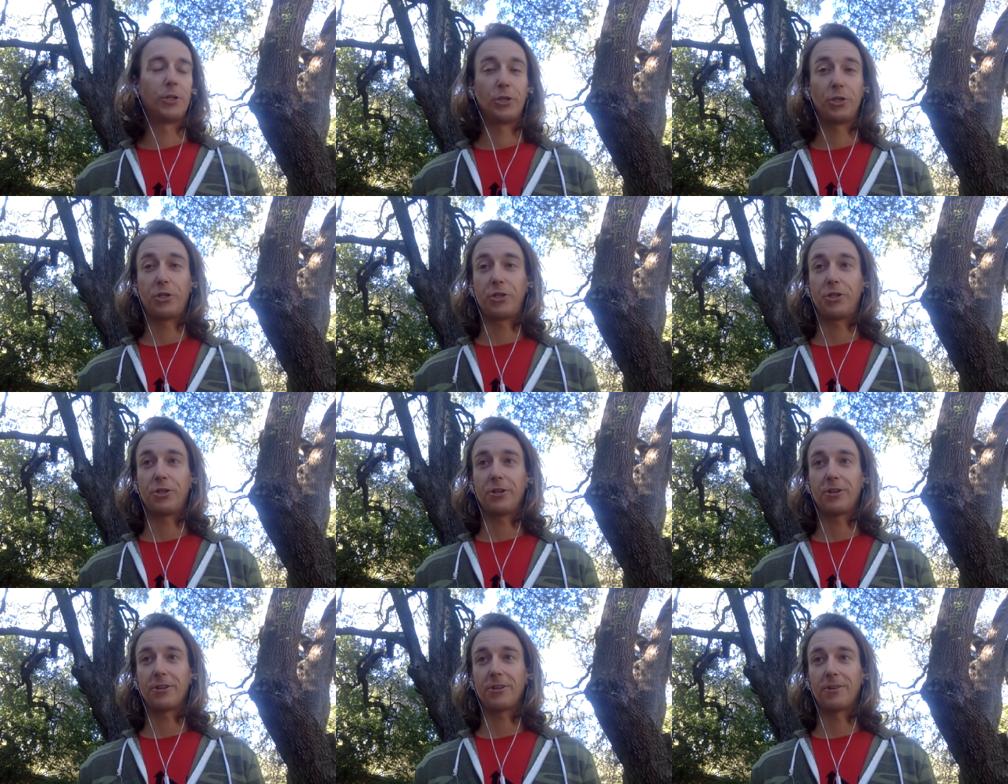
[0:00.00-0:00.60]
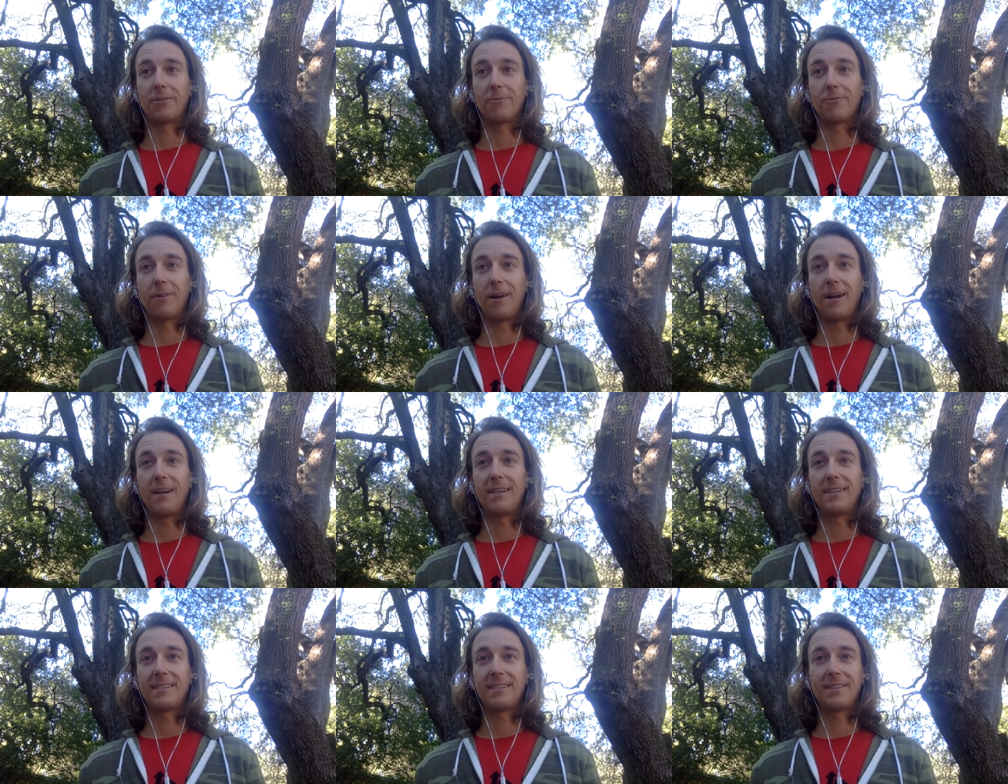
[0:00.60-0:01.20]
Sure,
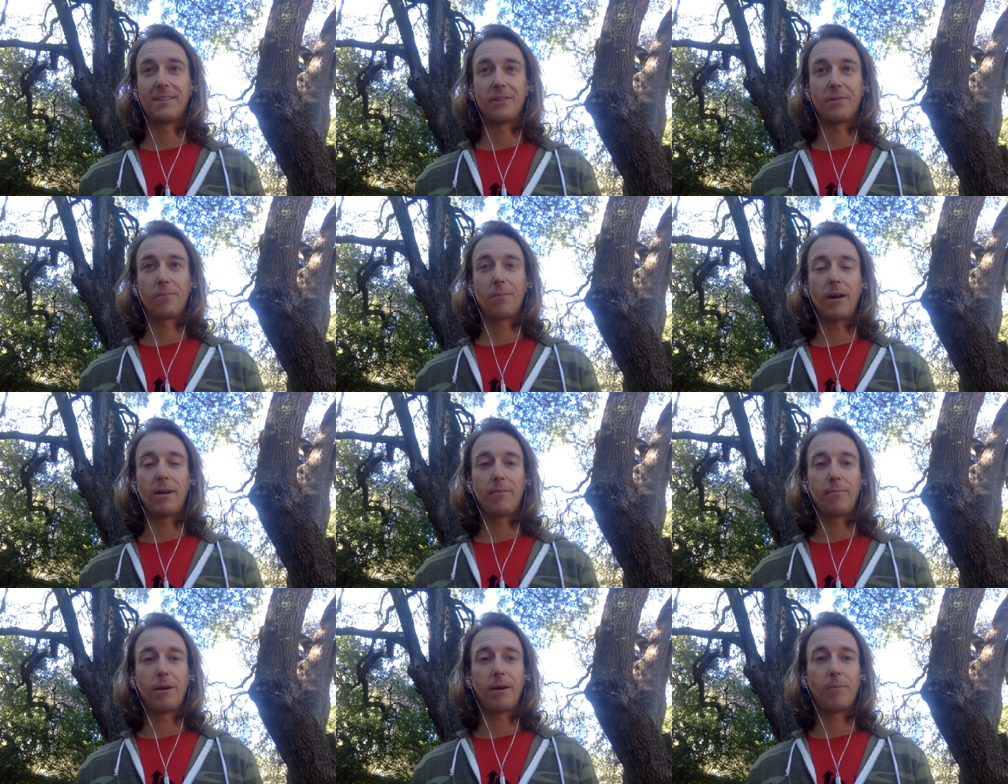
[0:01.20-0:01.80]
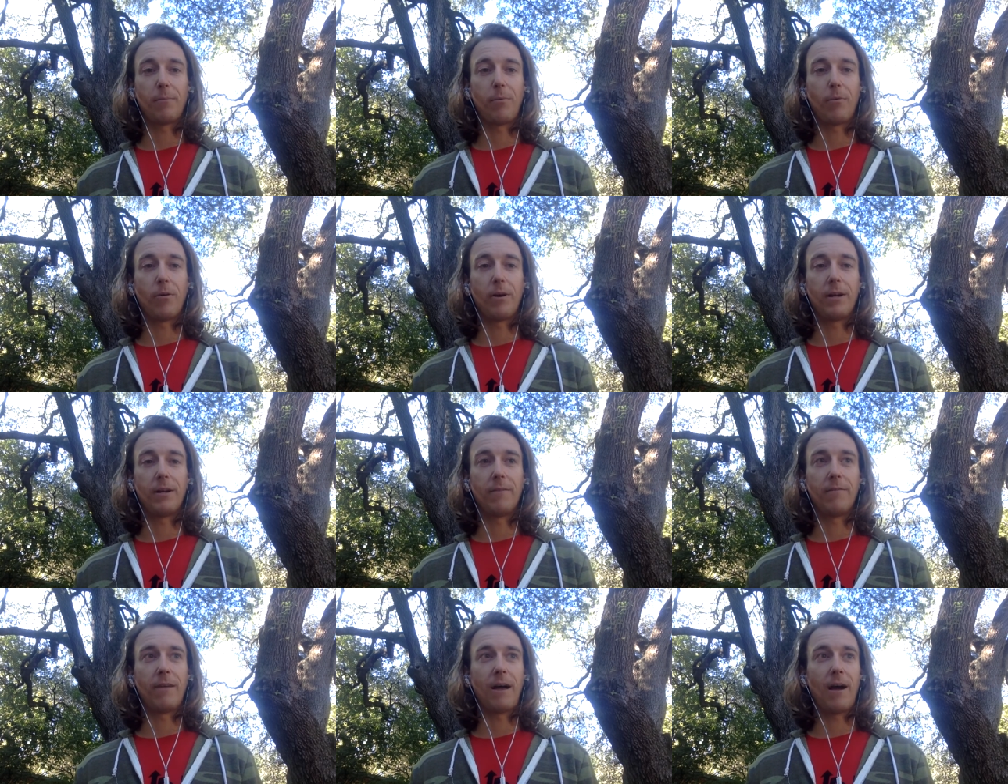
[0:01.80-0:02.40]
right? There might have been a
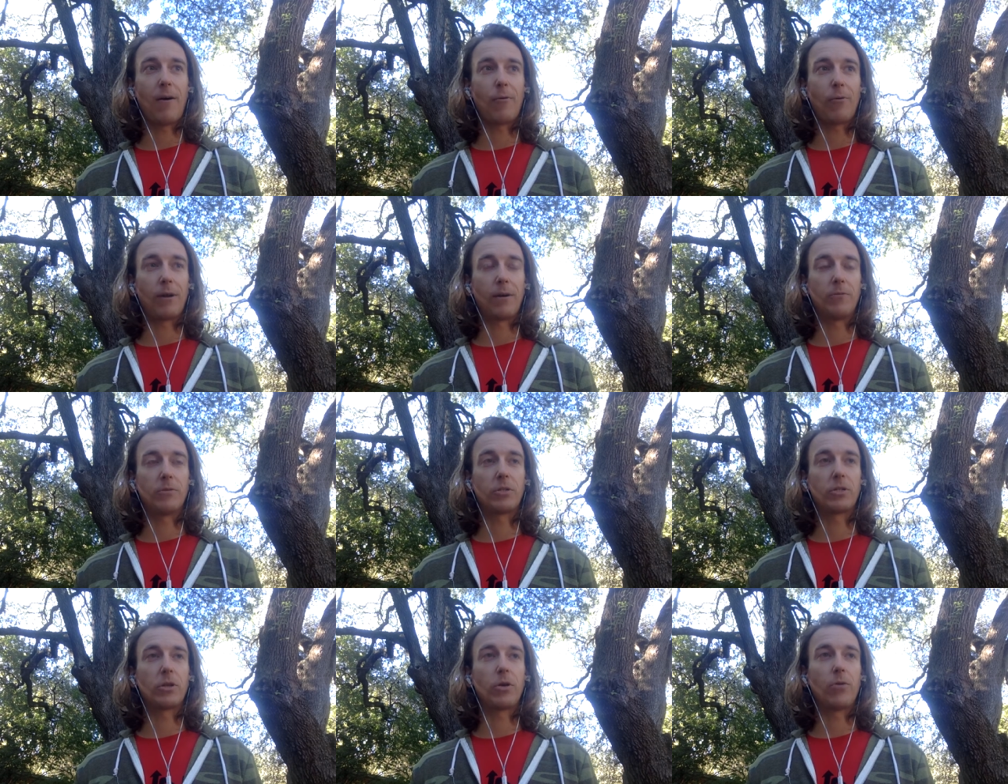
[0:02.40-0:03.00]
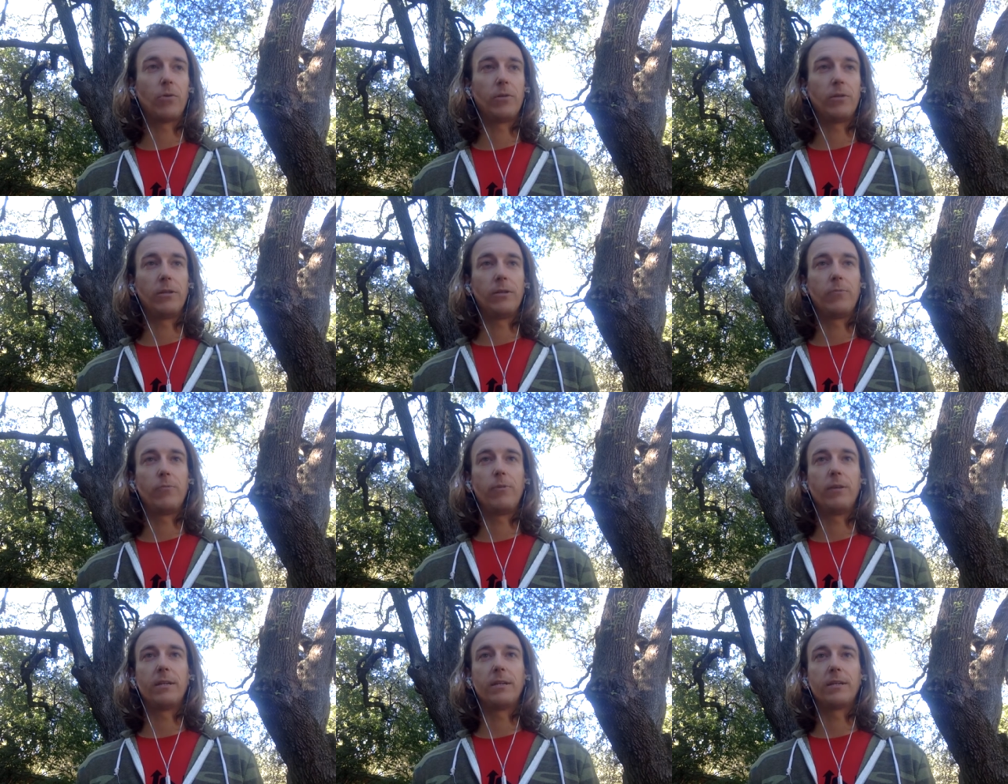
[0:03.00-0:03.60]
point of that where I was totally
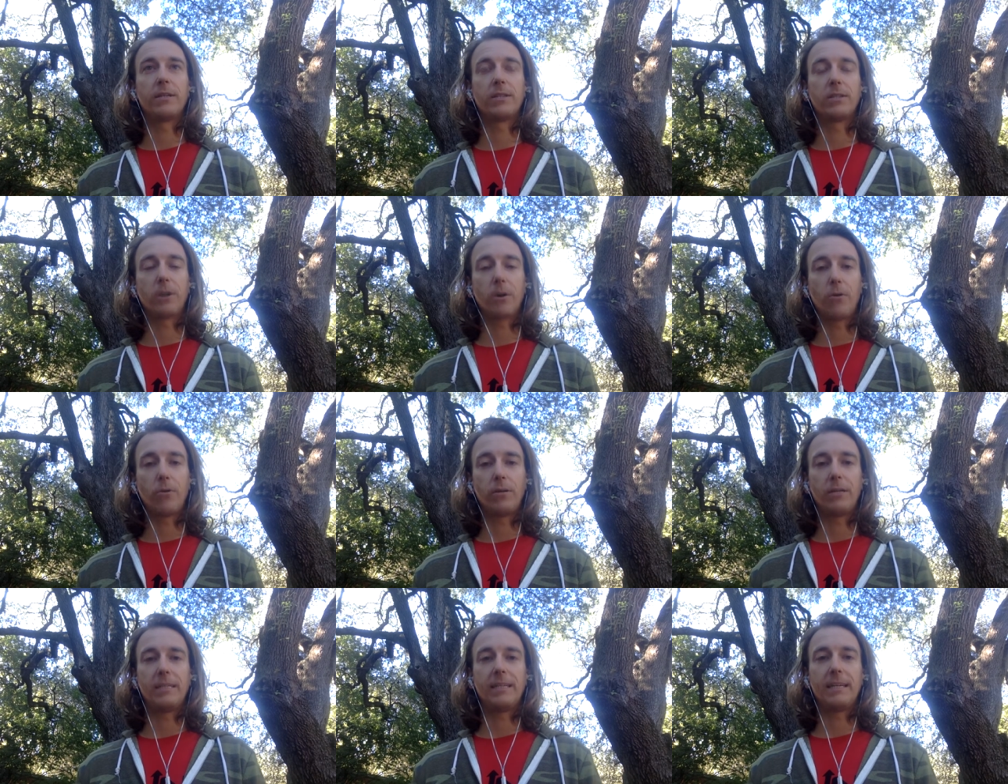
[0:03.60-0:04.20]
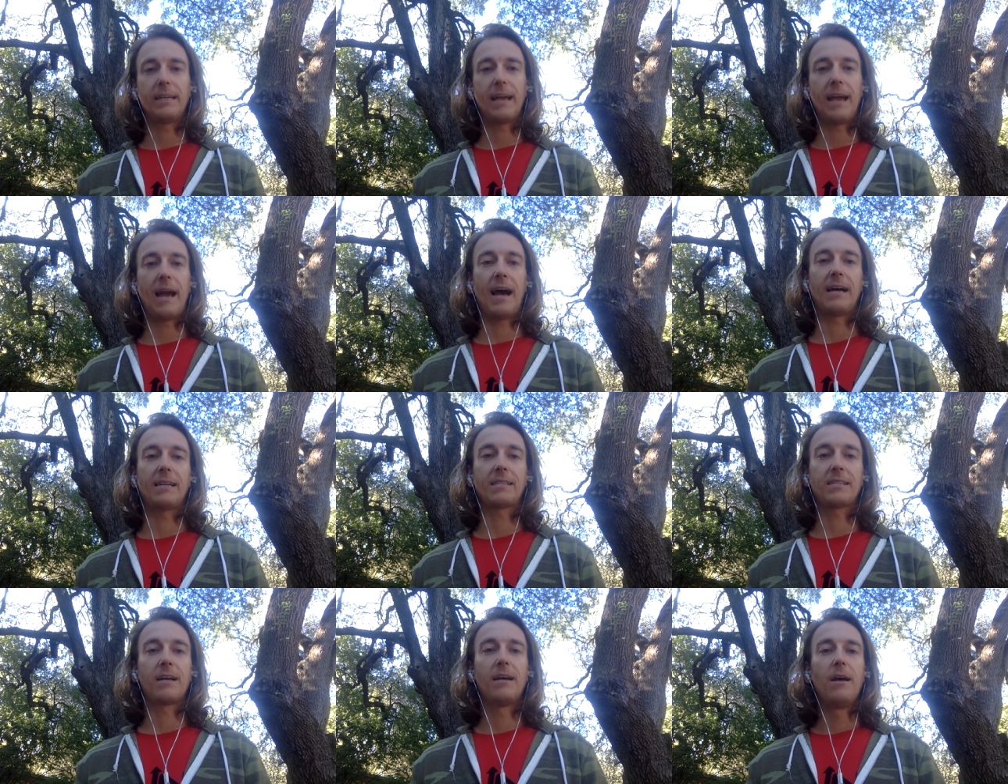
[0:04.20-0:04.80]
winded, totally
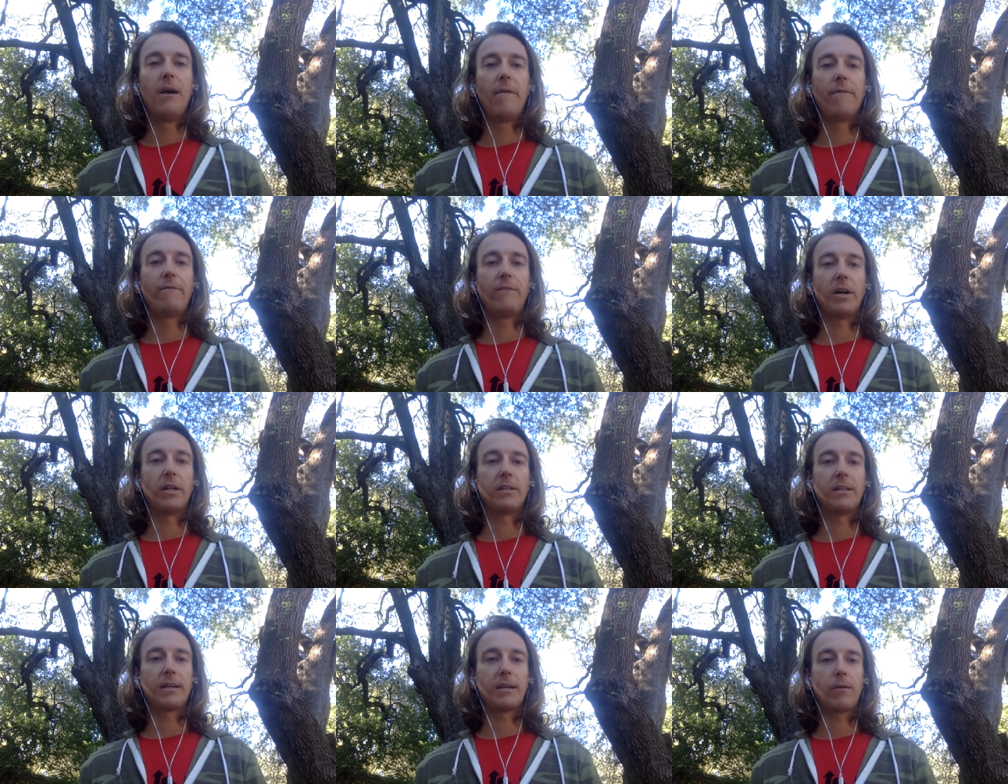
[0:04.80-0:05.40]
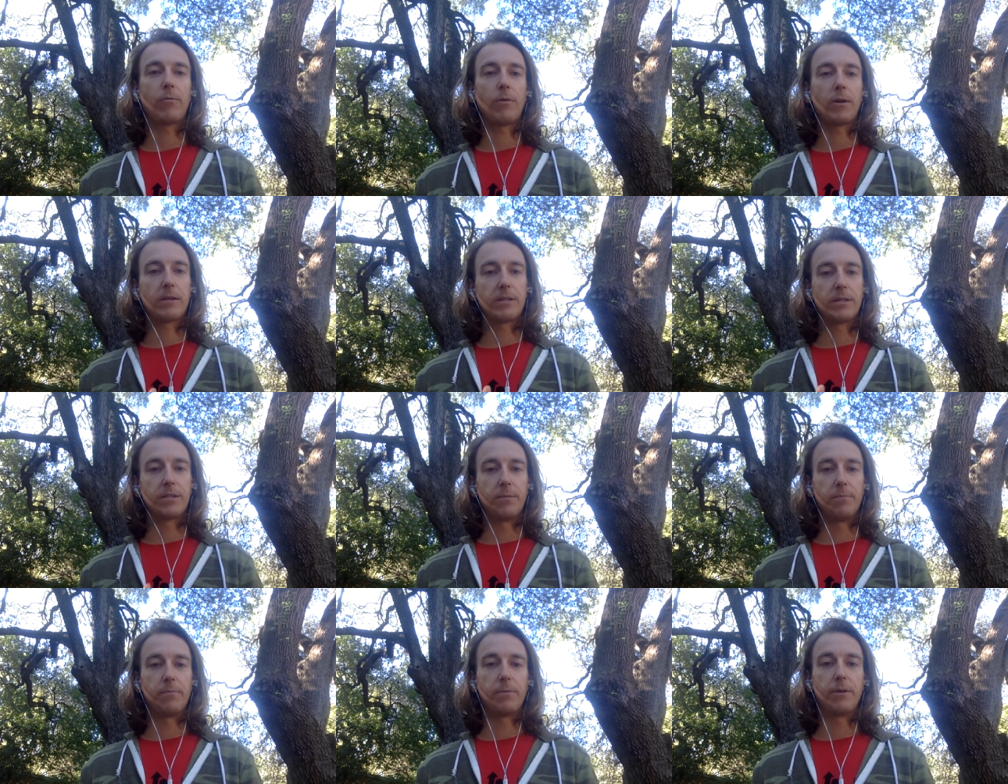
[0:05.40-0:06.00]
gassed, felt like I
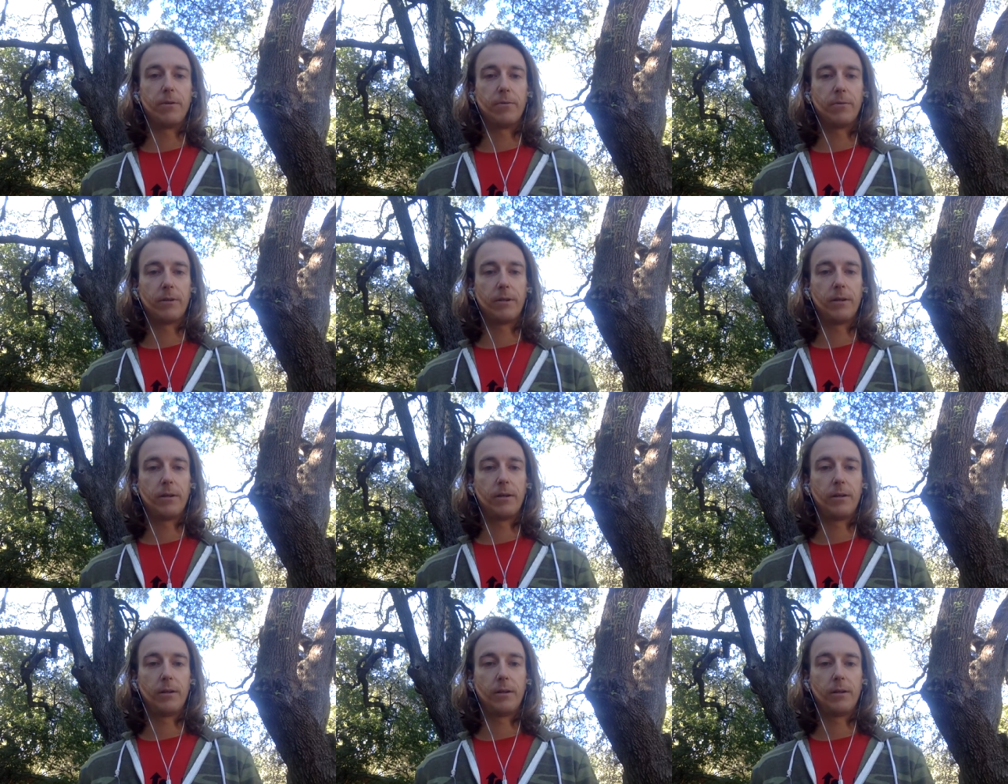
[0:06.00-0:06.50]
wanted to puke.